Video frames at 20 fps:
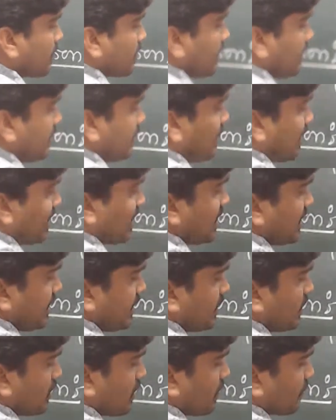inner
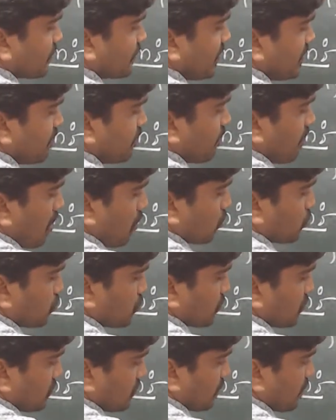lining of the
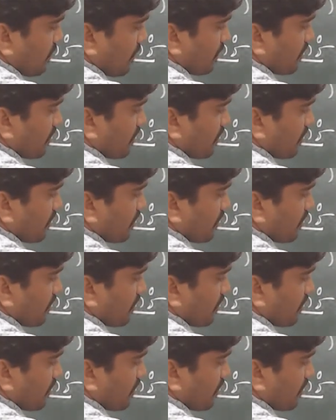mouth.